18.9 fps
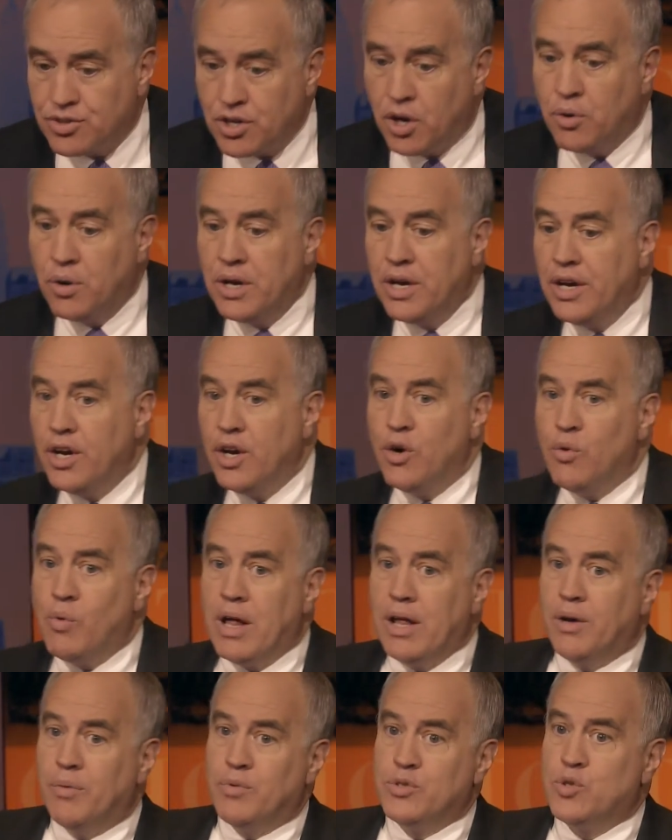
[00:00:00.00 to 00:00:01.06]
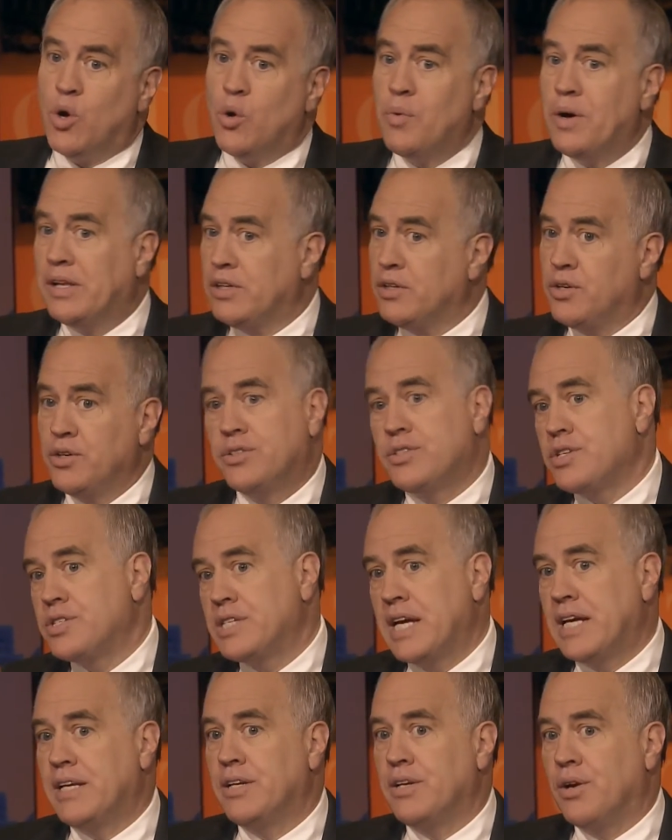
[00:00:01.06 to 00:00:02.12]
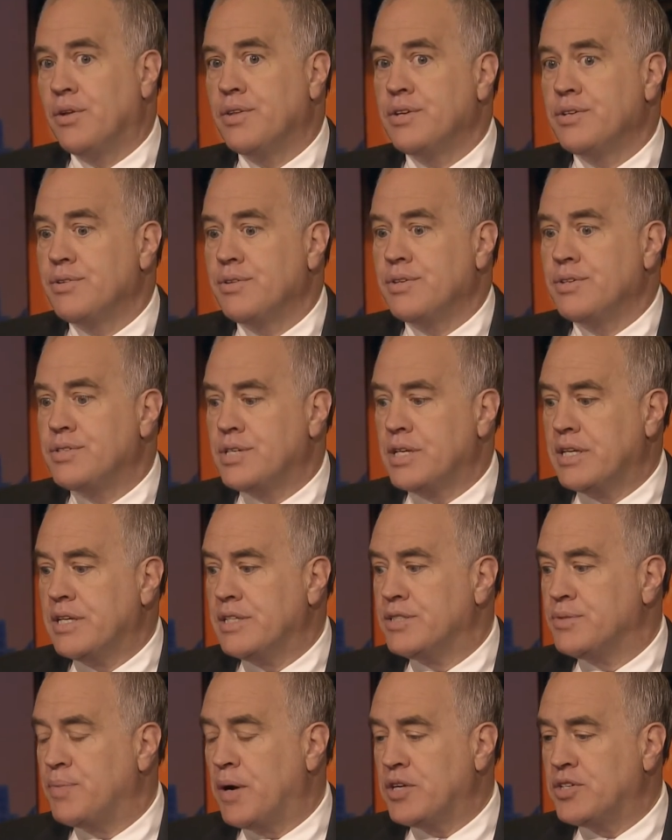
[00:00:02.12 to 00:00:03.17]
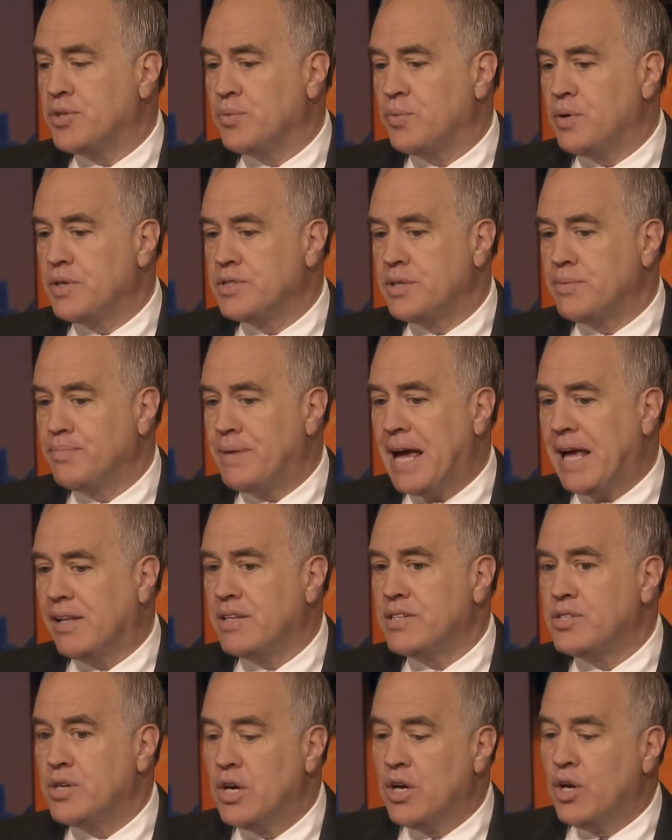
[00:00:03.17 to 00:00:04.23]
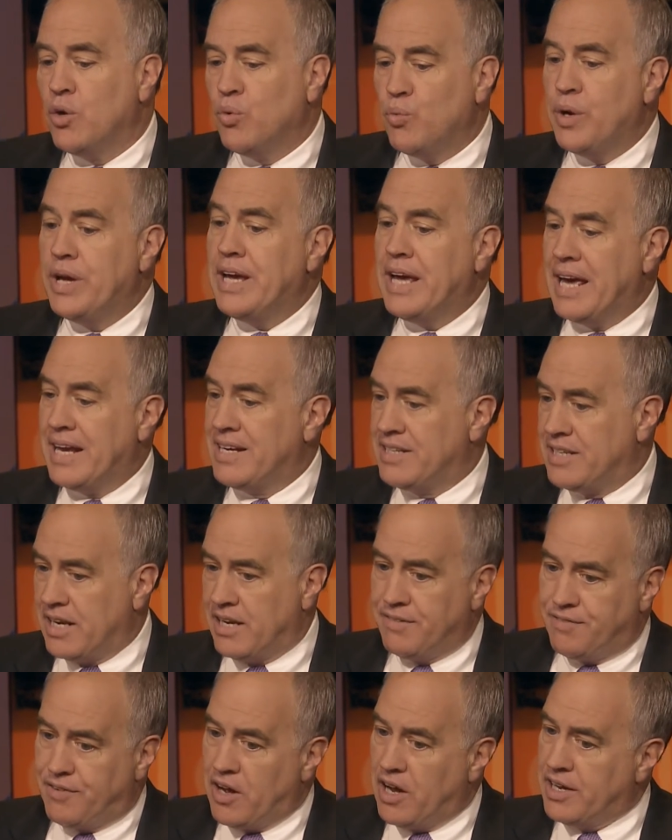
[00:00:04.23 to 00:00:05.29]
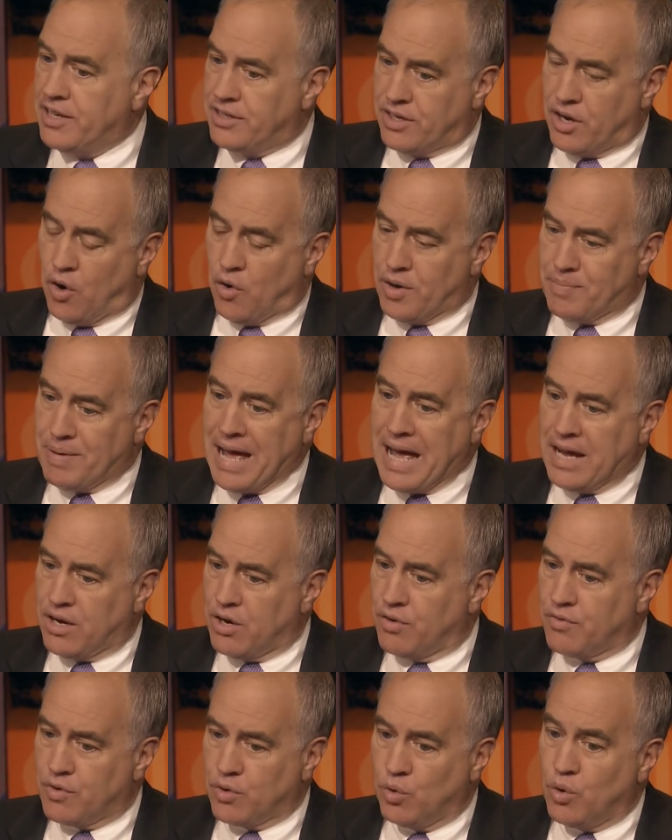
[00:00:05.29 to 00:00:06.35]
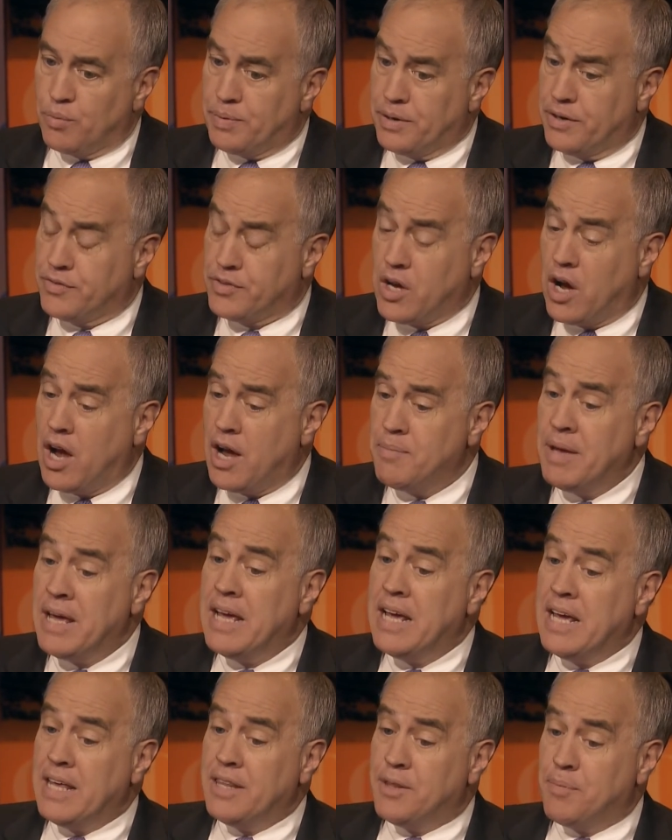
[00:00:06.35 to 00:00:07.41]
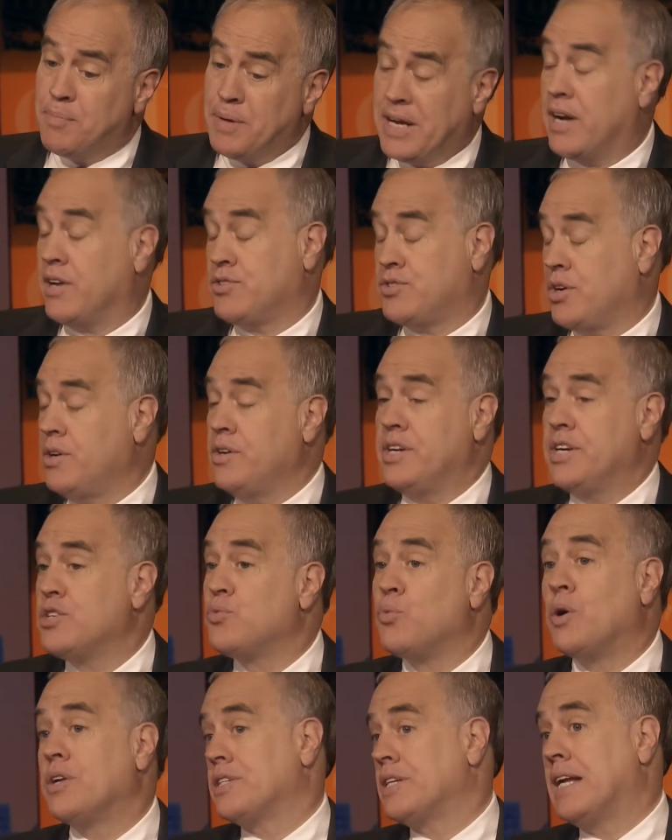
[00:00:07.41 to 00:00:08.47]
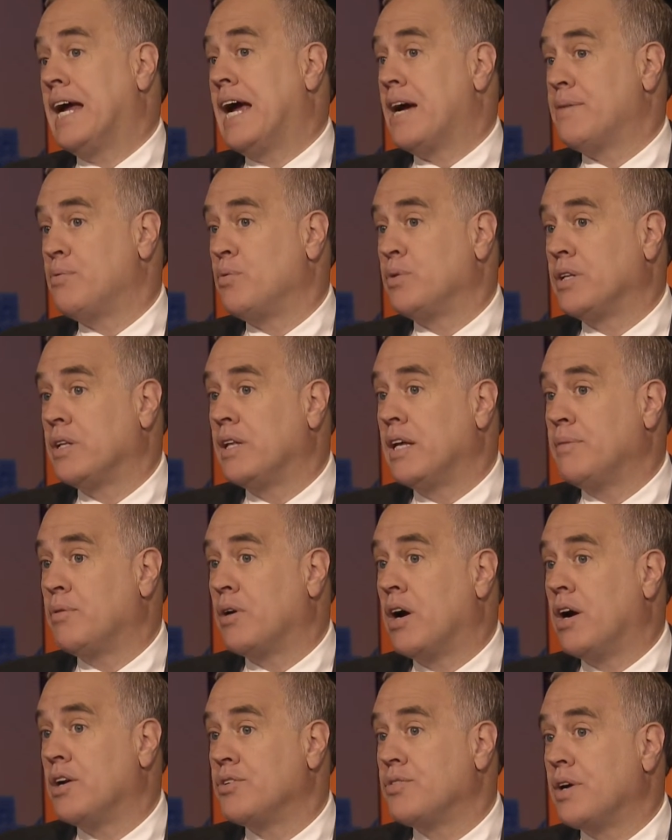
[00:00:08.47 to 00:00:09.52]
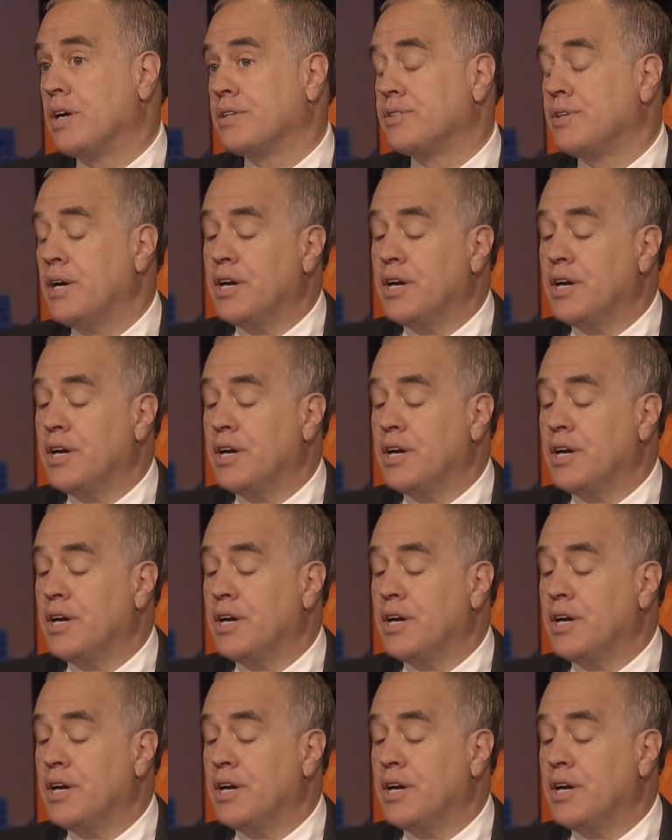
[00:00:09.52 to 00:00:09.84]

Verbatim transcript: So while it was all well and good to say, you know, the, the city's budget was in balance, we had identified going back over a long period of time, the big uncertainty is what's going to happen with the labor contracts. Right.